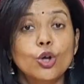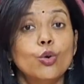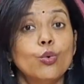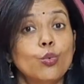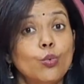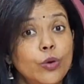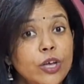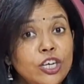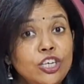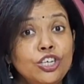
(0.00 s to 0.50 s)

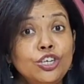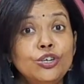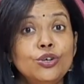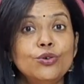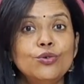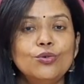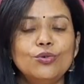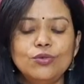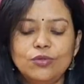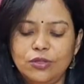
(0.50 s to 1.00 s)

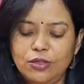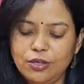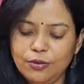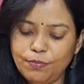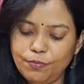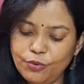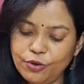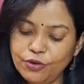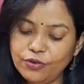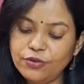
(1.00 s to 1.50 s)
Vishnu, the
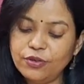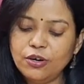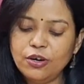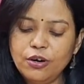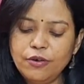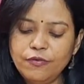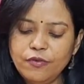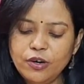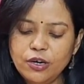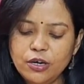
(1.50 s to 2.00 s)

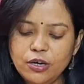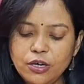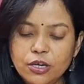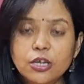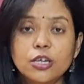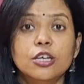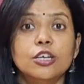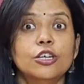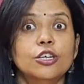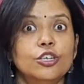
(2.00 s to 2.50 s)
preserver,
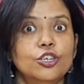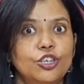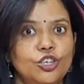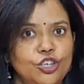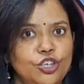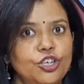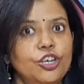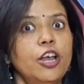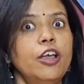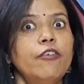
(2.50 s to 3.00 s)

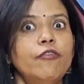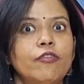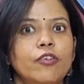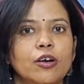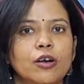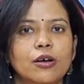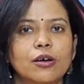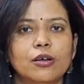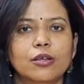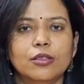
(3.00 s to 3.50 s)

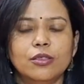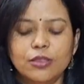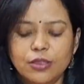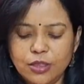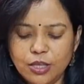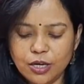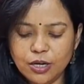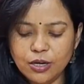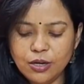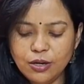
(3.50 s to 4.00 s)
Shiva,
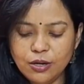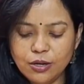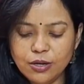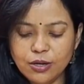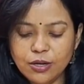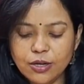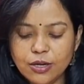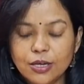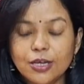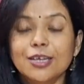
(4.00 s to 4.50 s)
the
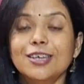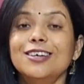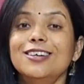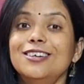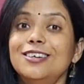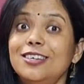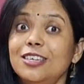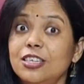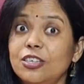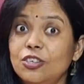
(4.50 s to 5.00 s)

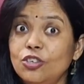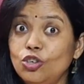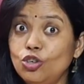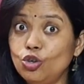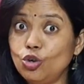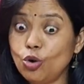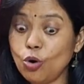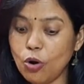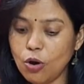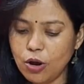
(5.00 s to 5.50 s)

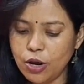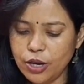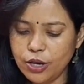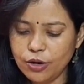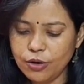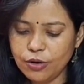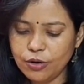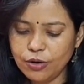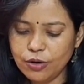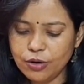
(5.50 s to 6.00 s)

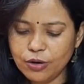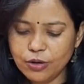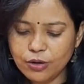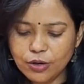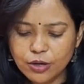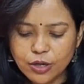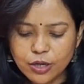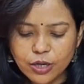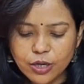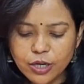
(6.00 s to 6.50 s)
destroyer.
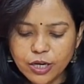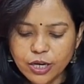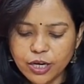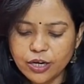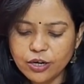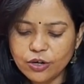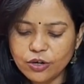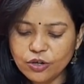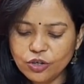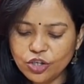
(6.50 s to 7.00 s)

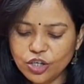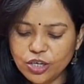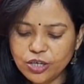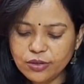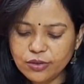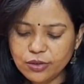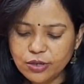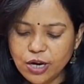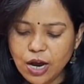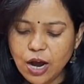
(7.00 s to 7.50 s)

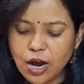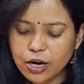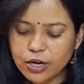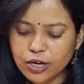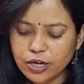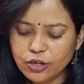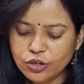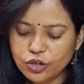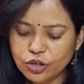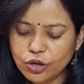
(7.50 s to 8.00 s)
Energies dark
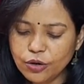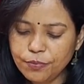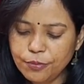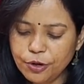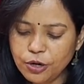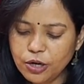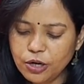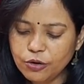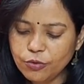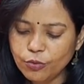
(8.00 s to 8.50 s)
and
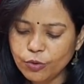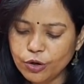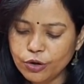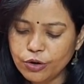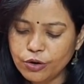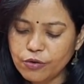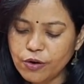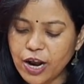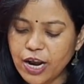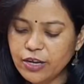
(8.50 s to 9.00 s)
turbulent were
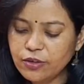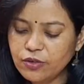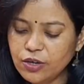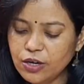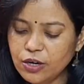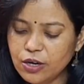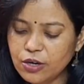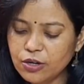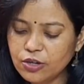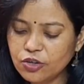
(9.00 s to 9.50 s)
arising
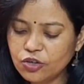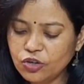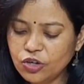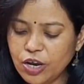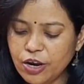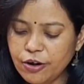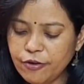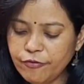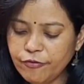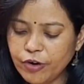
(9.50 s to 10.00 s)
in his
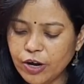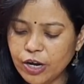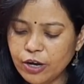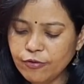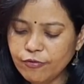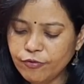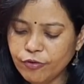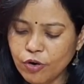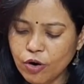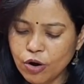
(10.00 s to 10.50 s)
terrifying
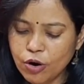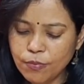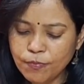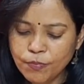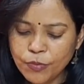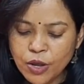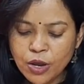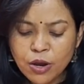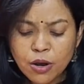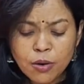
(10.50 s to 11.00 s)

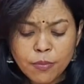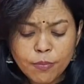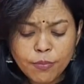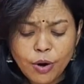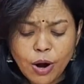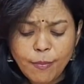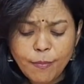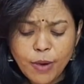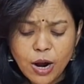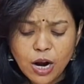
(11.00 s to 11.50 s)
form.
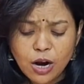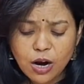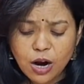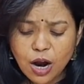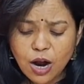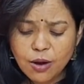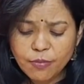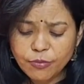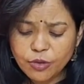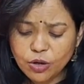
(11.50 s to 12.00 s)
Brahma
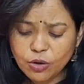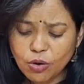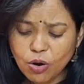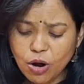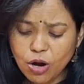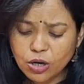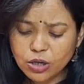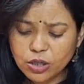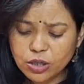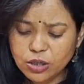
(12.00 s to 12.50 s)
calmed the
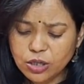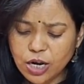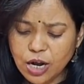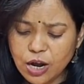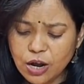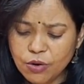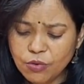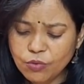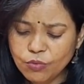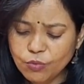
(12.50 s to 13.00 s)
god
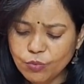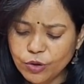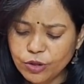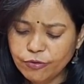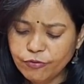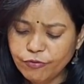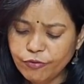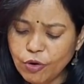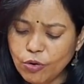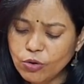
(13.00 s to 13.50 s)
down
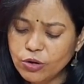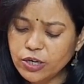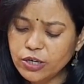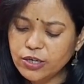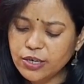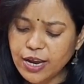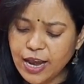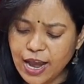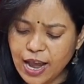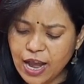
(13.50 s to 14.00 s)
with folded
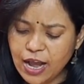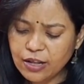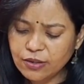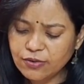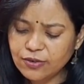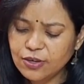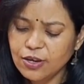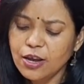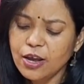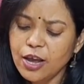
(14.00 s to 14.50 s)

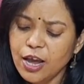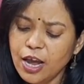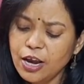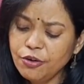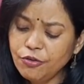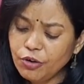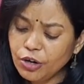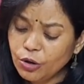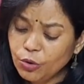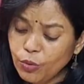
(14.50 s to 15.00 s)
hands and
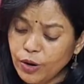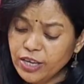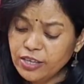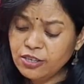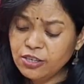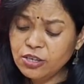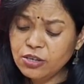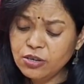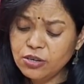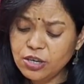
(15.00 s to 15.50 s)

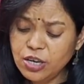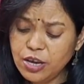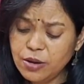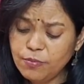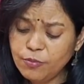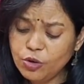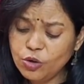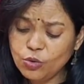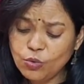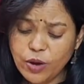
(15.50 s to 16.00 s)
requested
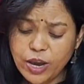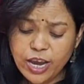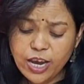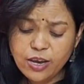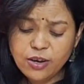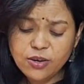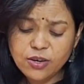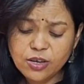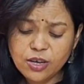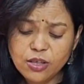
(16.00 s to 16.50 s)
him to
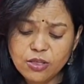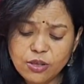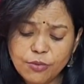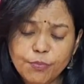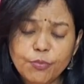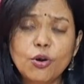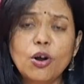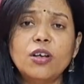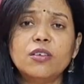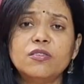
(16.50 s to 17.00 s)
aid in the
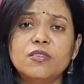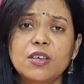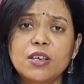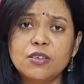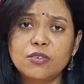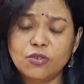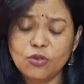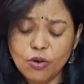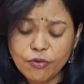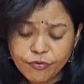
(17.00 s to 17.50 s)

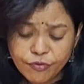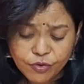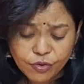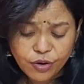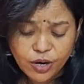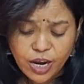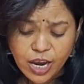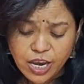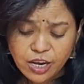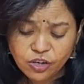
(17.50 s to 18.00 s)
process of
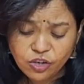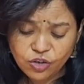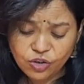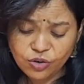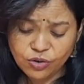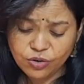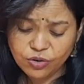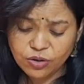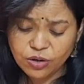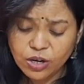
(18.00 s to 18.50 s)

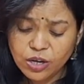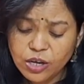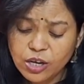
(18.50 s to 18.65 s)
creation.